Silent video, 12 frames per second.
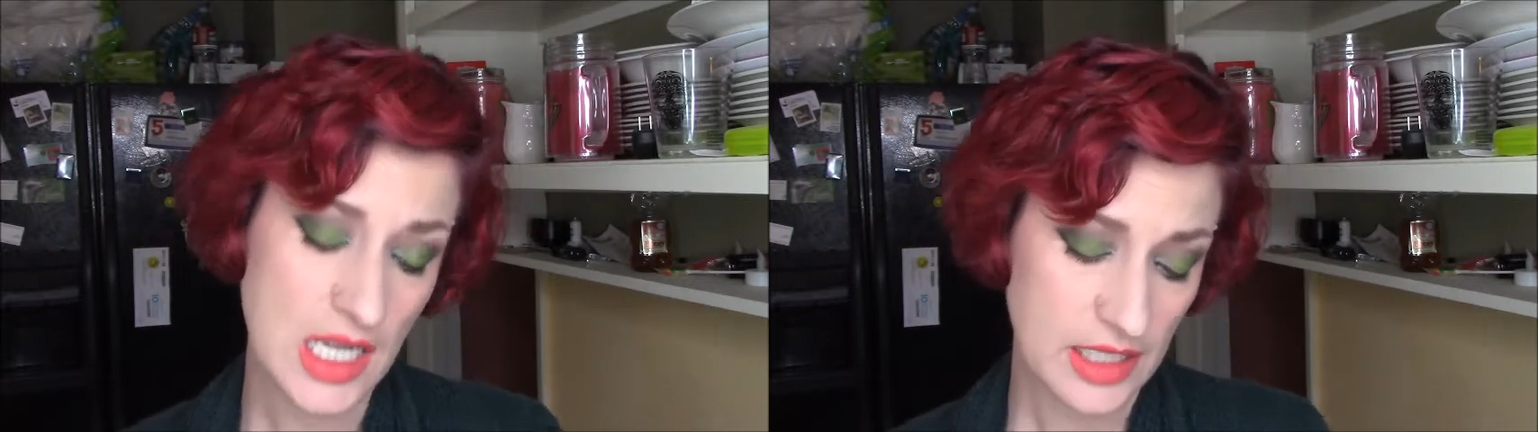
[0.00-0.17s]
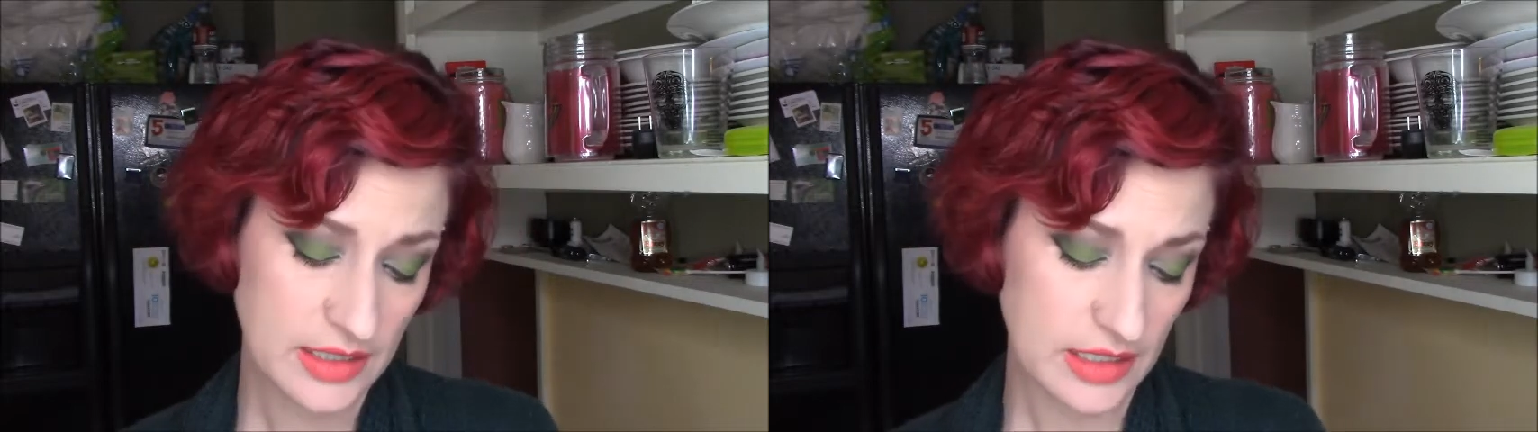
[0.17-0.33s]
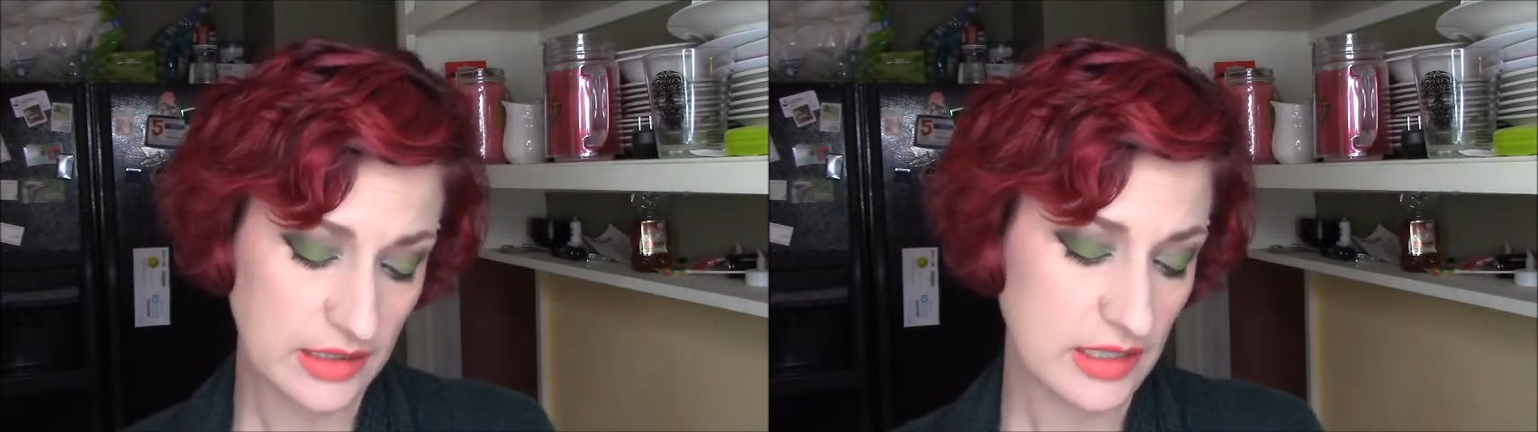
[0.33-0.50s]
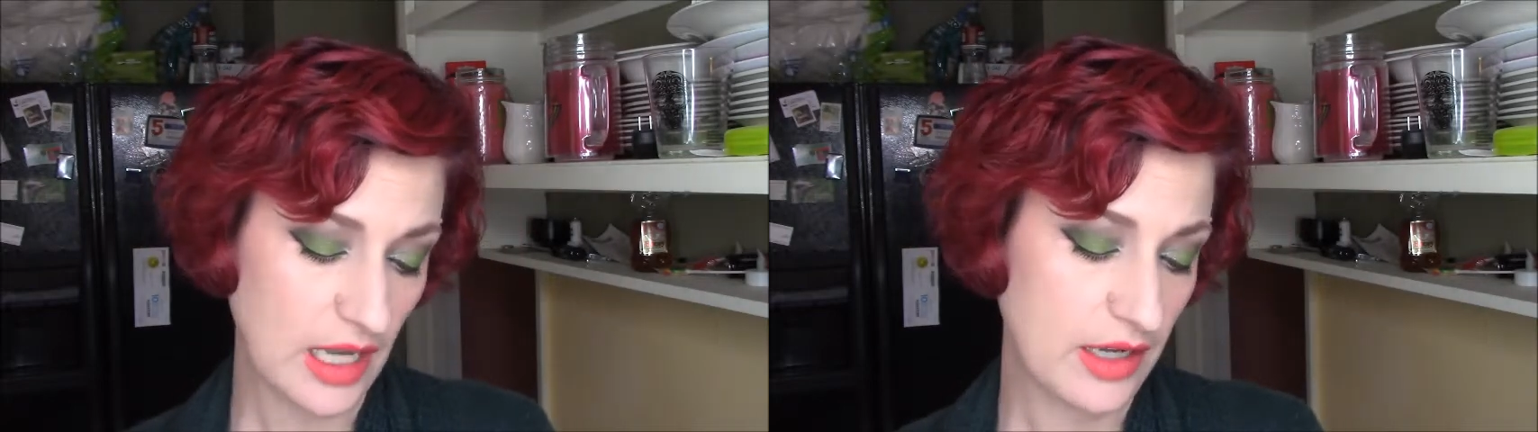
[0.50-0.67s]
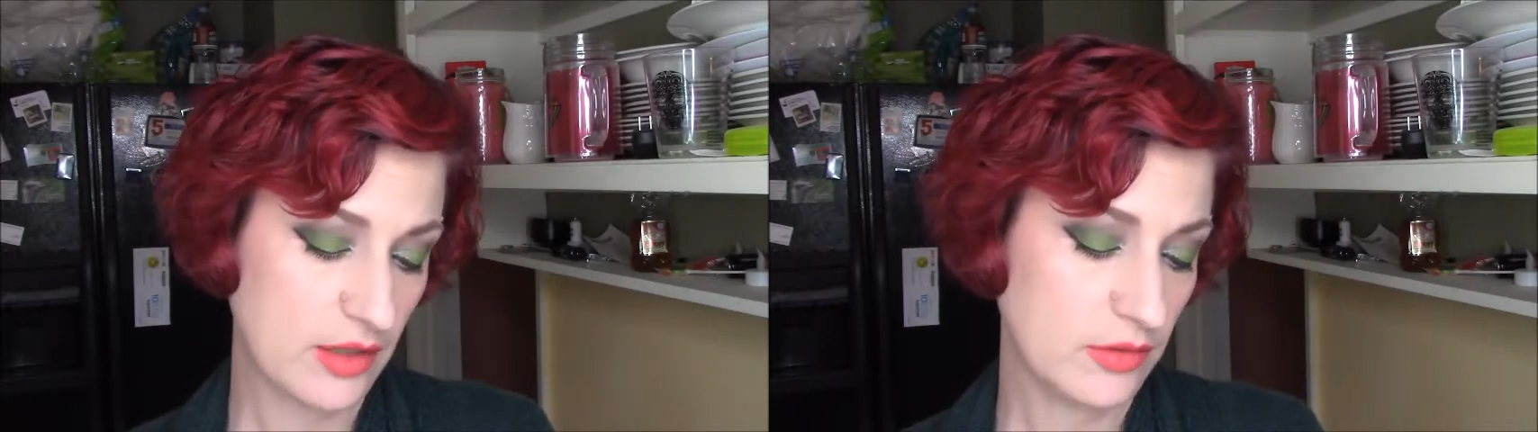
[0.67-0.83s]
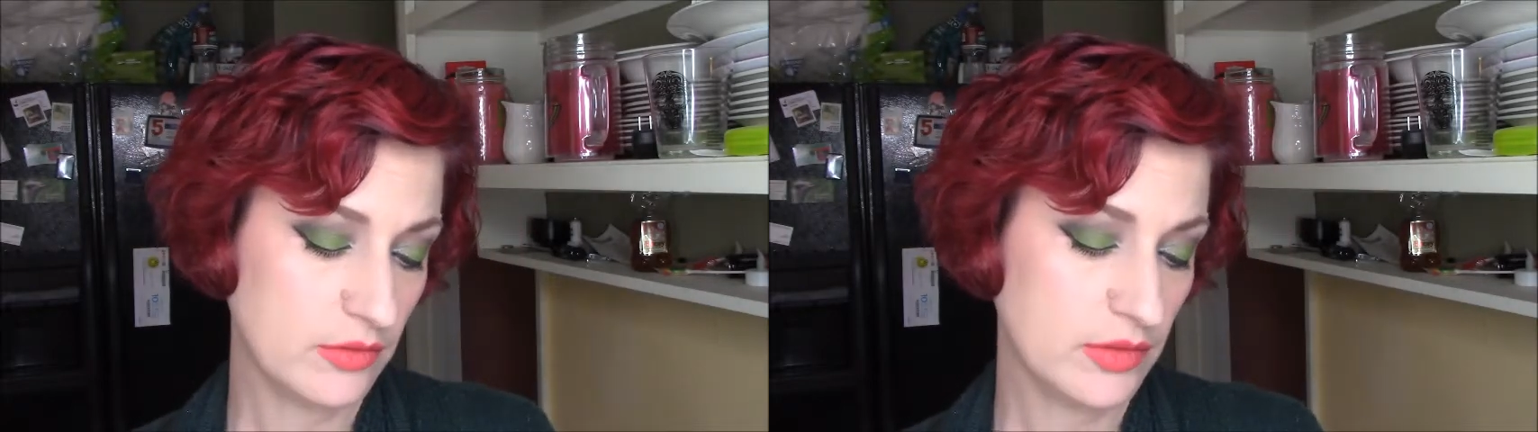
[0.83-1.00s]
since I
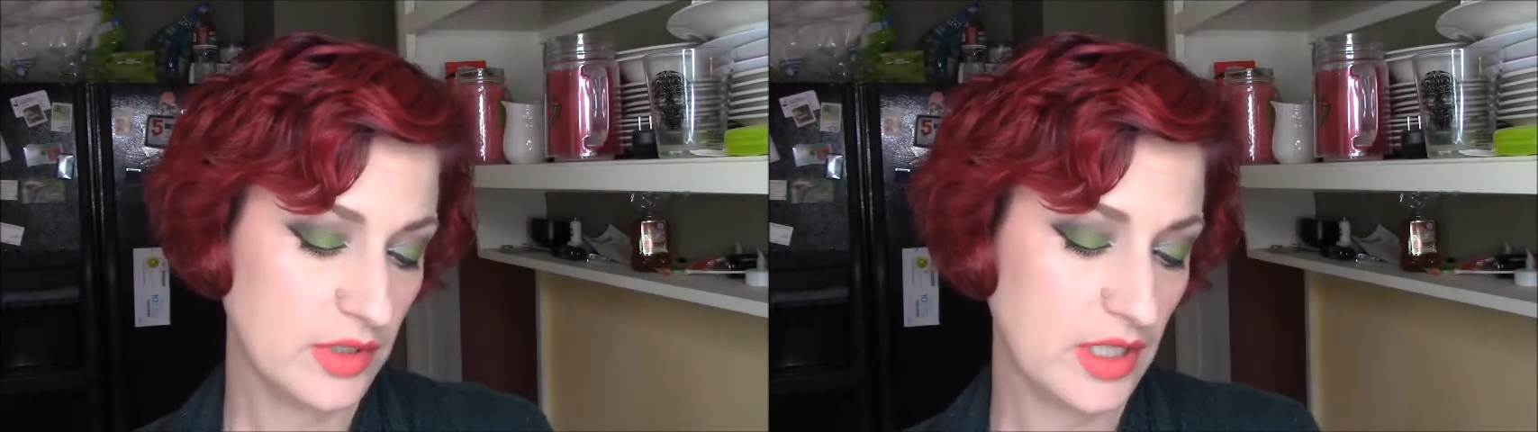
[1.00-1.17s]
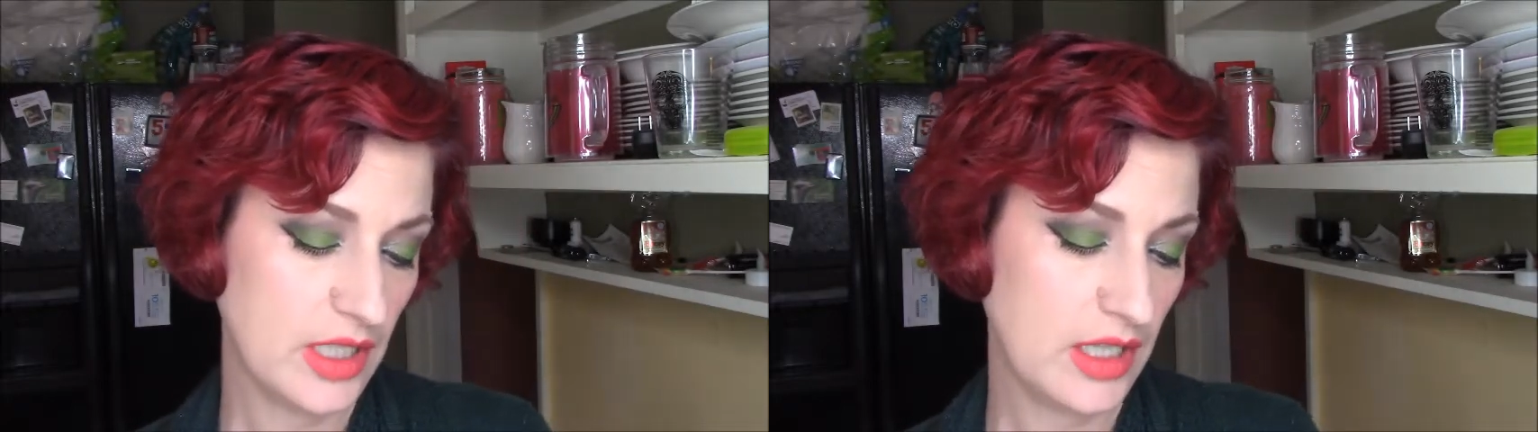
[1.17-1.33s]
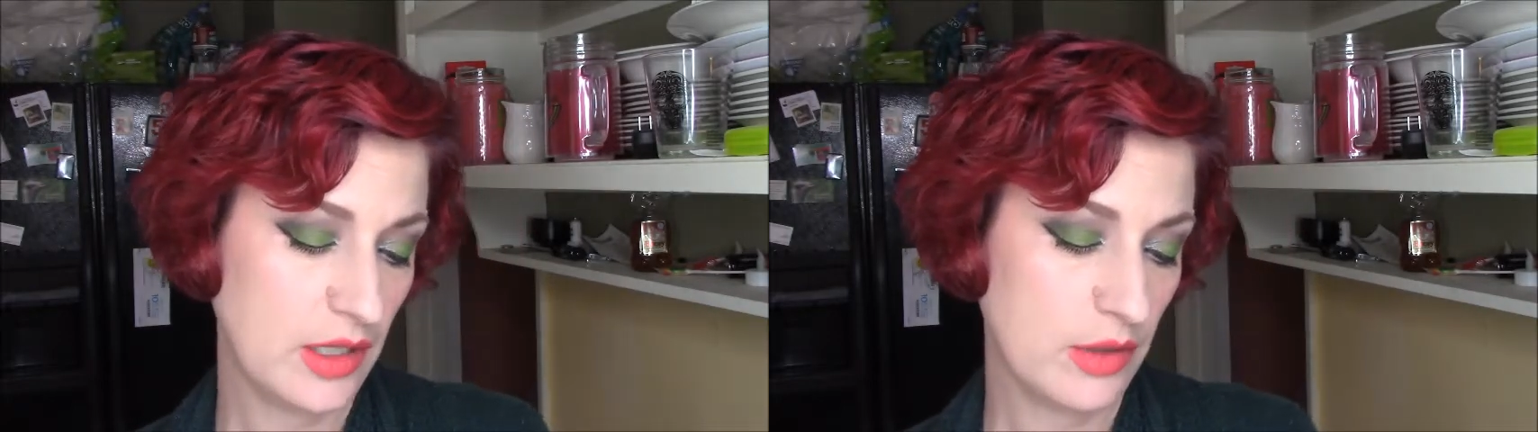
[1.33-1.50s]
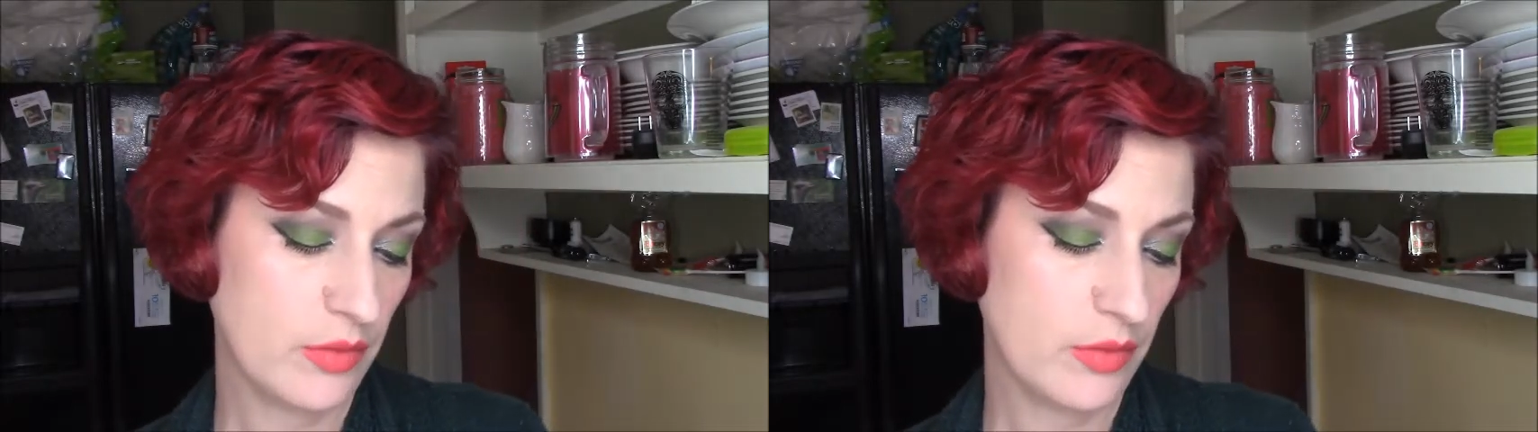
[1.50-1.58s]
only